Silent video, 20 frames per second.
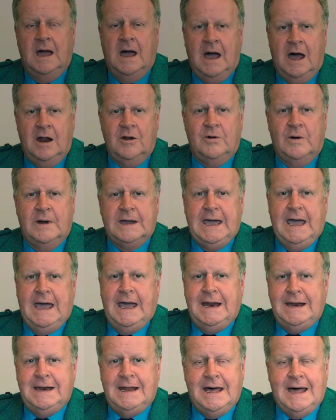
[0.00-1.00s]
Hello
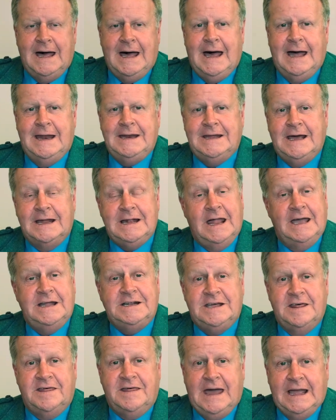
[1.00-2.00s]
again, and I'd like
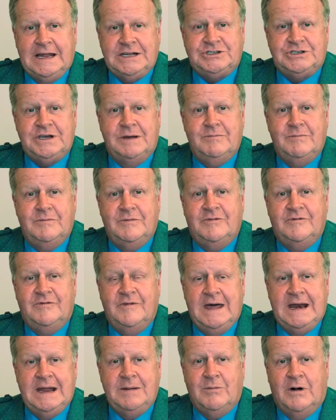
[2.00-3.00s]
to thank Jim
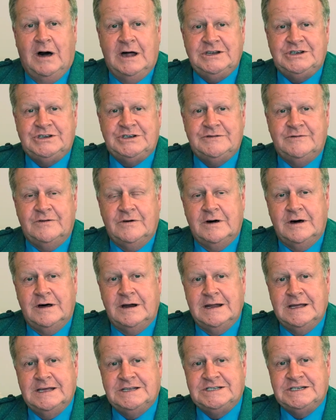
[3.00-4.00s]
very much for
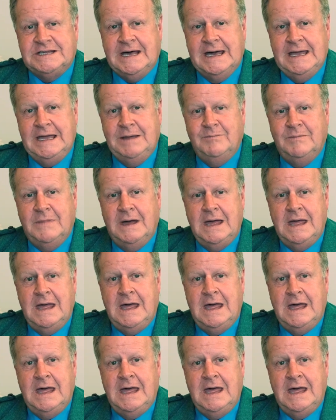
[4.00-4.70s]
his time